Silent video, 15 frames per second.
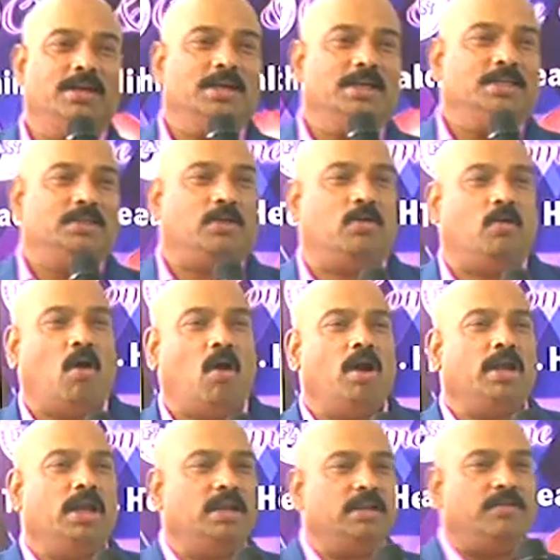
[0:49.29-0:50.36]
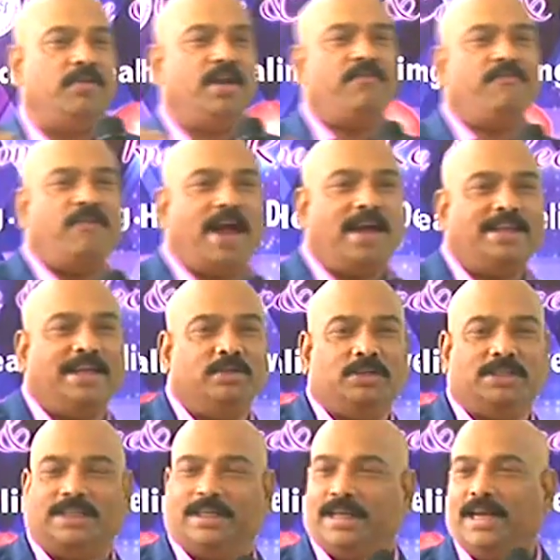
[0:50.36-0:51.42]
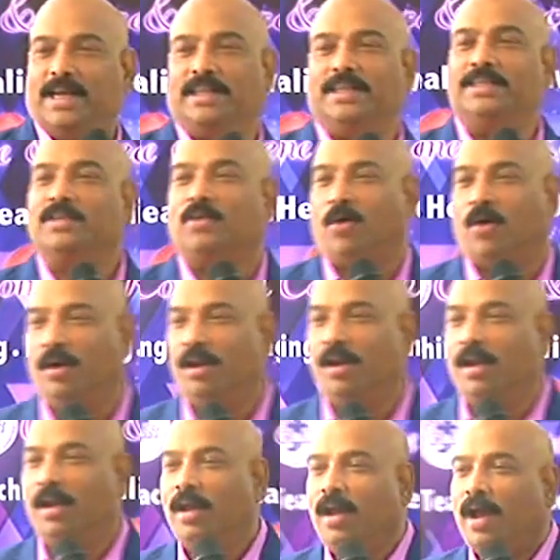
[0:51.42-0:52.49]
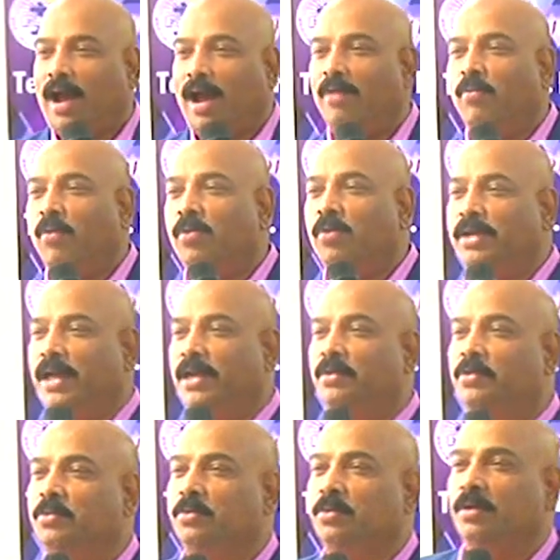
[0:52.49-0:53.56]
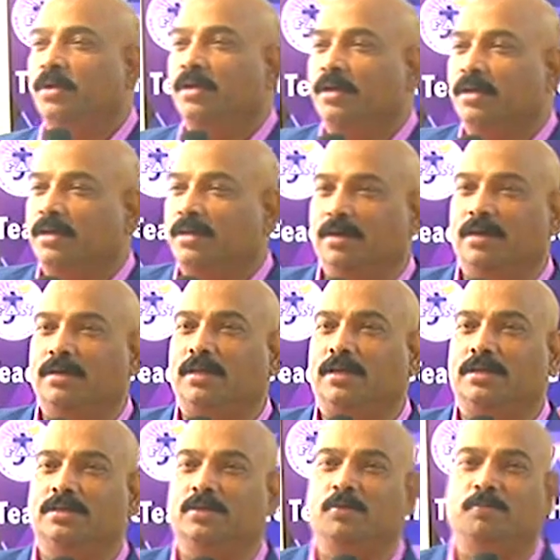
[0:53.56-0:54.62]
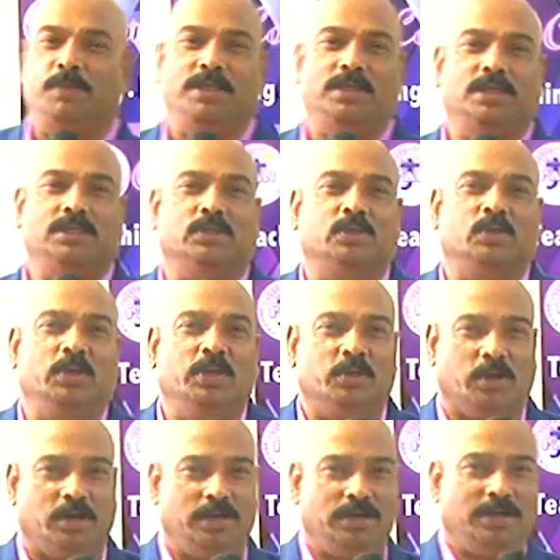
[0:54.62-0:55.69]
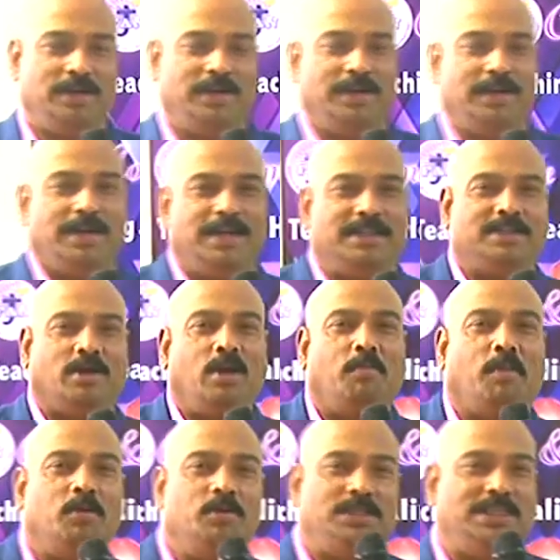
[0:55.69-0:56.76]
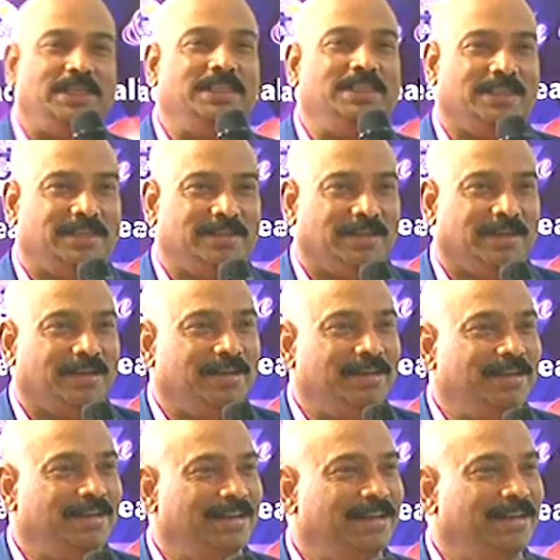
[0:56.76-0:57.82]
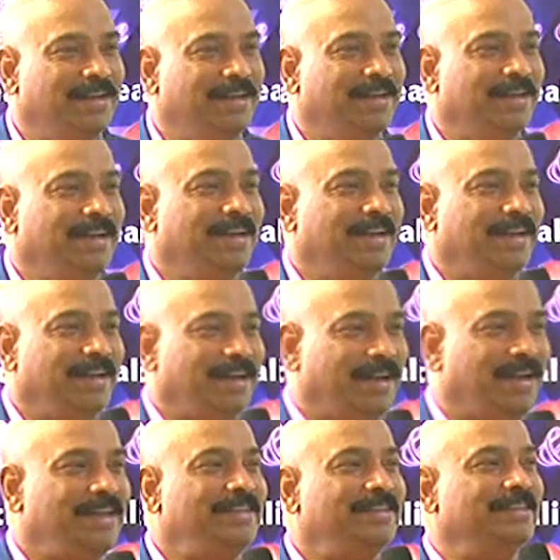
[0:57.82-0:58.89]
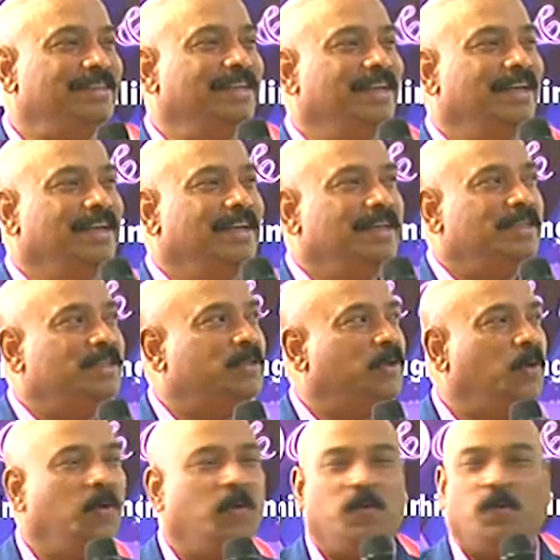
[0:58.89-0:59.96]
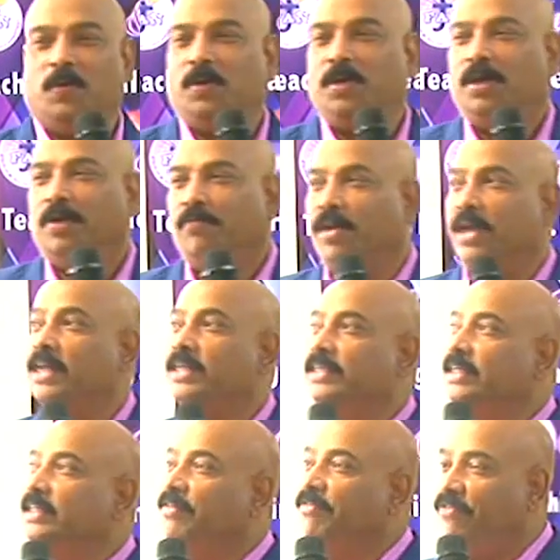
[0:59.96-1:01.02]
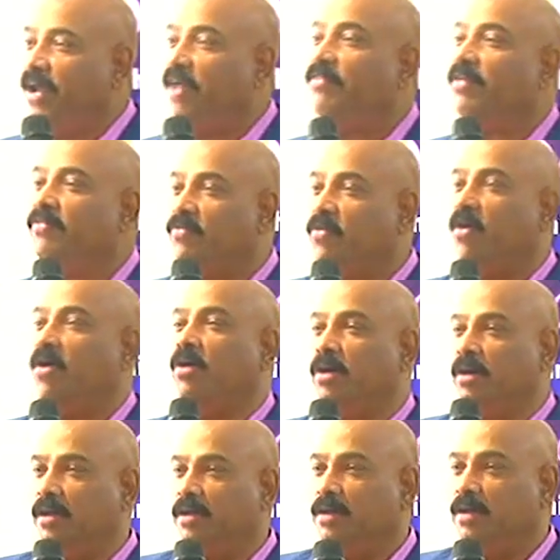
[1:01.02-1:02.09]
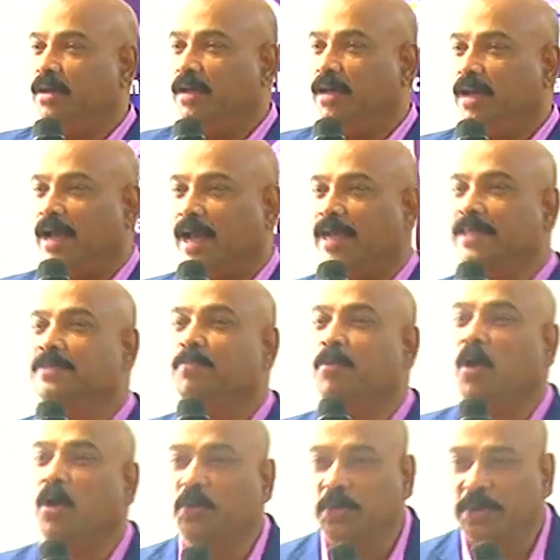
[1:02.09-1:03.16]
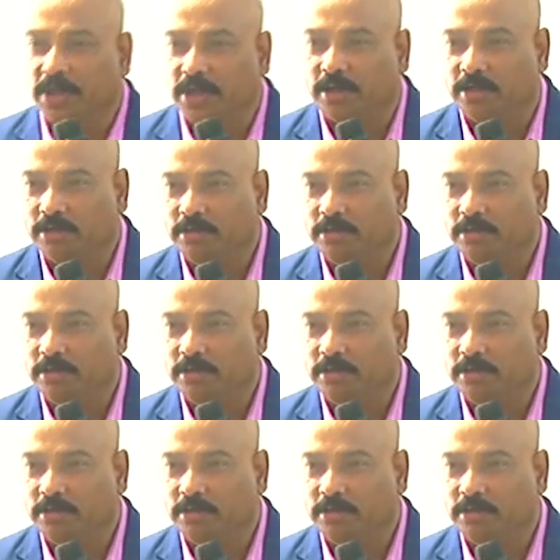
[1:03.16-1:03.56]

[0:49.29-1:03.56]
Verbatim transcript: So, God, the very fact that you're sitting in this hall, I want to tell you, here there is no picture show going on. It's all about Jesus here. Yes? So, we can see the favor of God has brought you here.